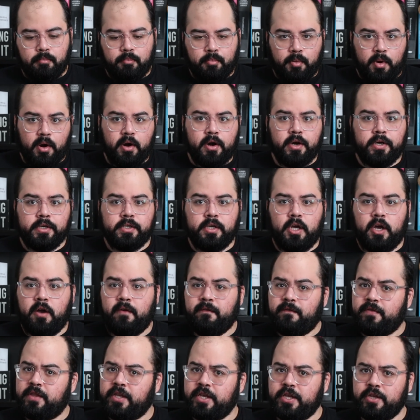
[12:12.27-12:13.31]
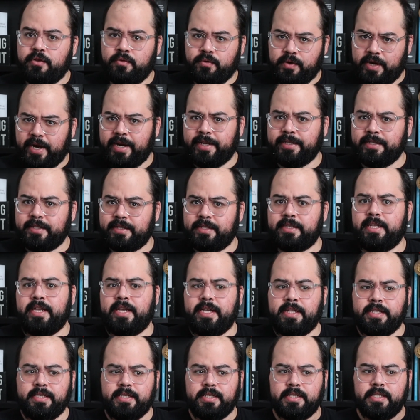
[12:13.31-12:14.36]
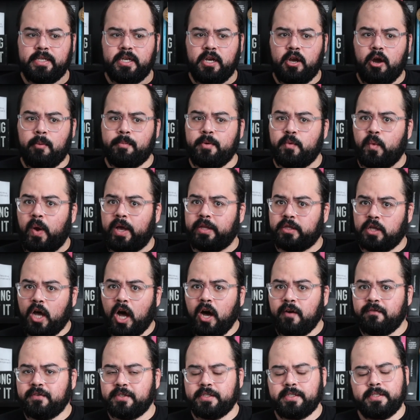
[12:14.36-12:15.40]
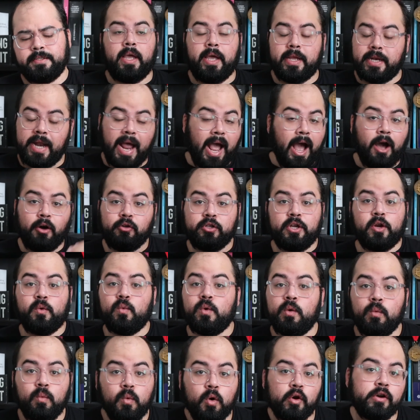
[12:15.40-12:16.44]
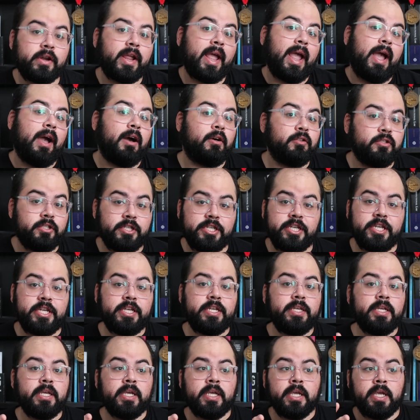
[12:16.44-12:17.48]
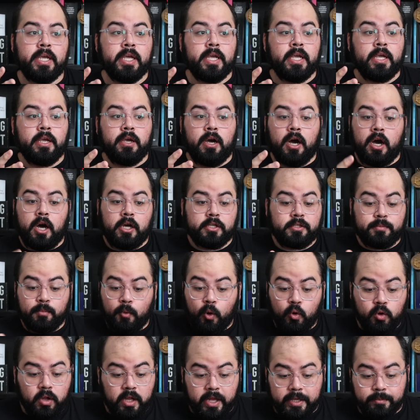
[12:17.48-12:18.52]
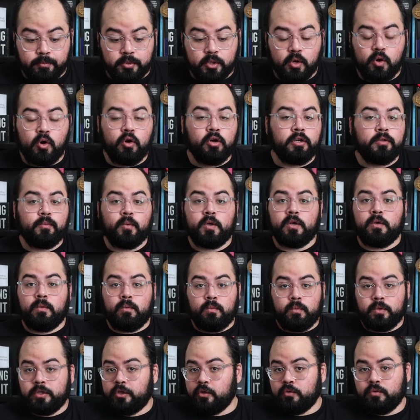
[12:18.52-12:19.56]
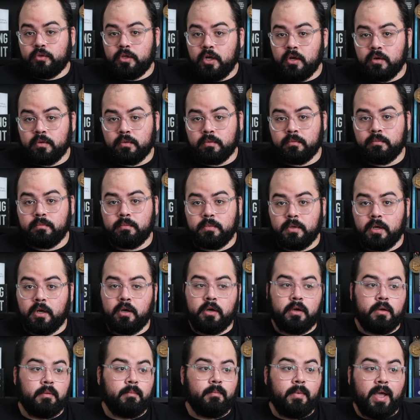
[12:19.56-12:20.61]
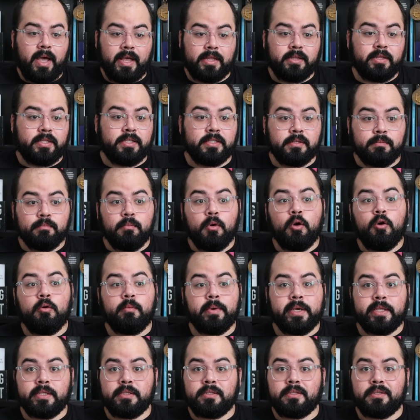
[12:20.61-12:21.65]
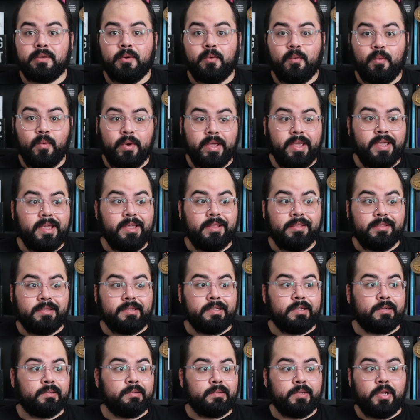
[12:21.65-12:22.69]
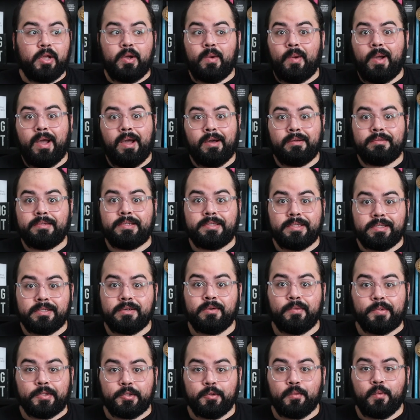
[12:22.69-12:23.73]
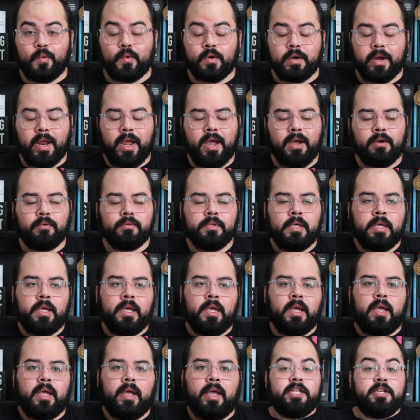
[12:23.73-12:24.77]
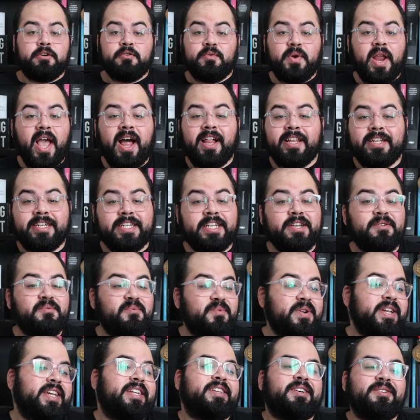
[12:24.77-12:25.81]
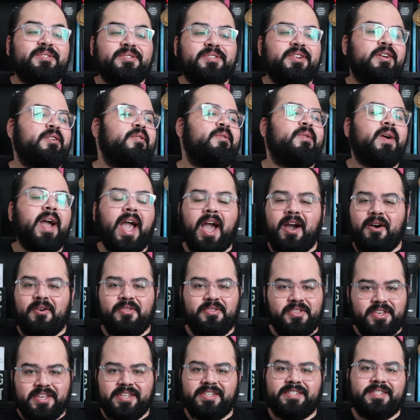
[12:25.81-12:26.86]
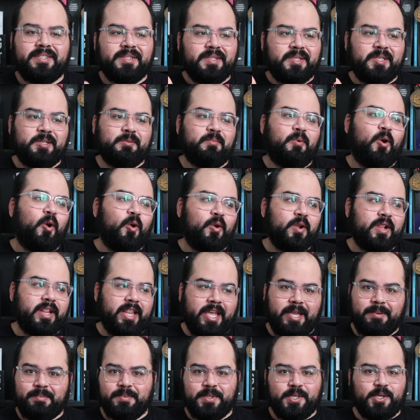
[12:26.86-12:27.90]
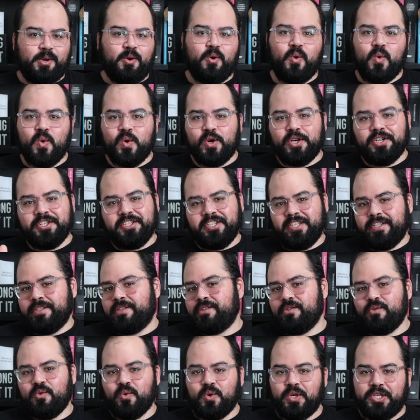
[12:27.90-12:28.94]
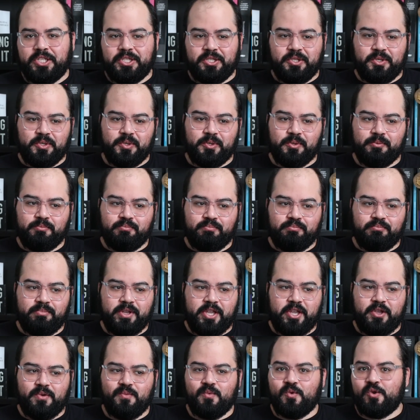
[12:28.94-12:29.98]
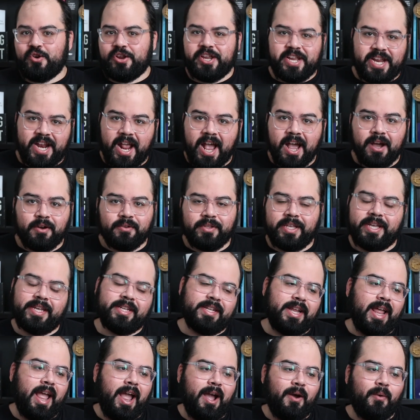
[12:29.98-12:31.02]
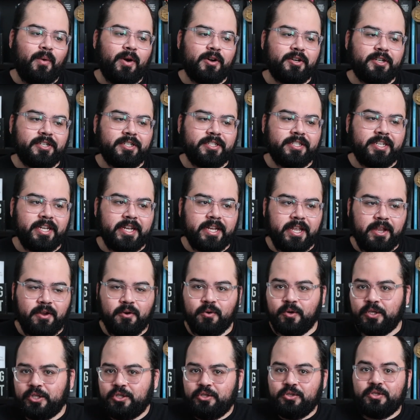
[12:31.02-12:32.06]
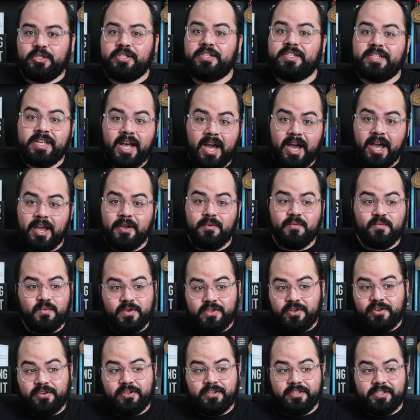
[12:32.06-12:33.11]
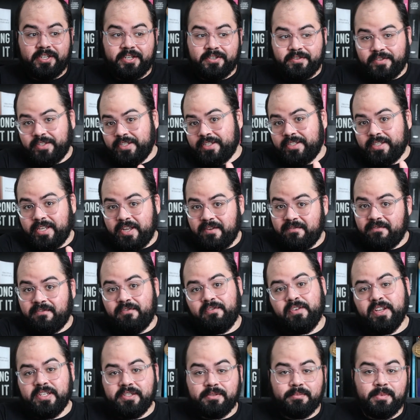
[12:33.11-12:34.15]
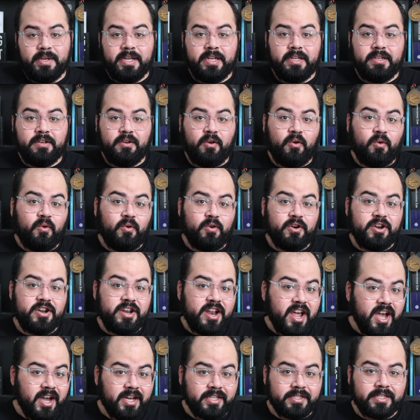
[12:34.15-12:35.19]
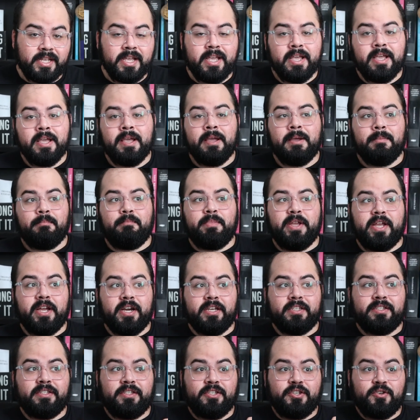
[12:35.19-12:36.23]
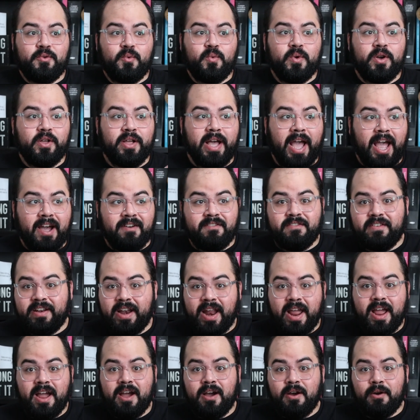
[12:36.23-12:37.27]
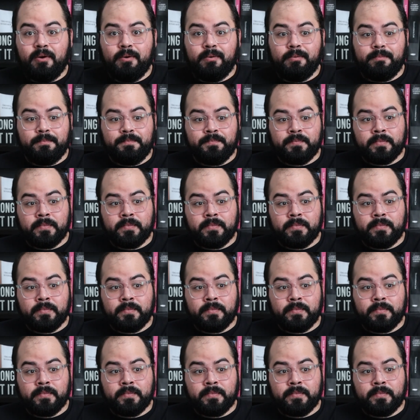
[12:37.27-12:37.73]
part of the United States Copyright Office, and how they will work out the small claims court, we don't know. At this moment, we don't know how this is going to work out. In reality, we don't know how this small claims court is going to be working out, and how are they going to decide whether there is infringement or not, because we will have now